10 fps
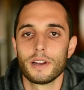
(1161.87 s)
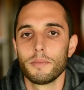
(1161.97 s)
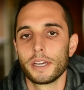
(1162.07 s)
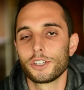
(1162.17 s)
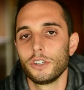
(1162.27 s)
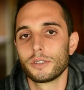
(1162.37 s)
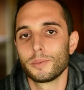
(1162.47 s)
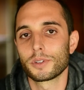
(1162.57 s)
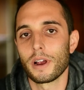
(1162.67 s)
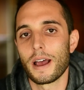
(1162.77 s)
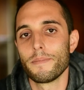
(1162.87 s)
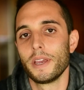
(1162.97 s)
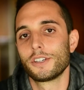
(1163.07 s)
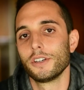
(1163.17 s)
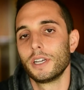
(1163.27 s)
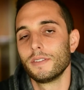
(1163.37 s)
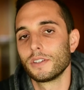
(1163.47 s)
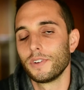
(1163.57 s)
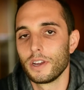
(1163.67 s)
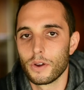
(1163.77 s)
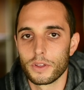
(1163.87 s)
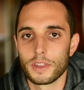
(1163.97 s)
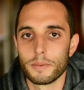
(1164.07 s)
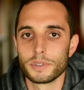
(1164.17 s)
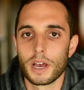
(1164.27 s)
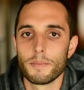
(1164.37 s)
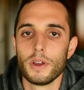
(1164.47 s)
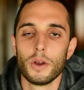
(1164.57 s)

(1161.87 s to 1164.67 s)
make sure you subscribe. Make sure you give this video a thumbs up.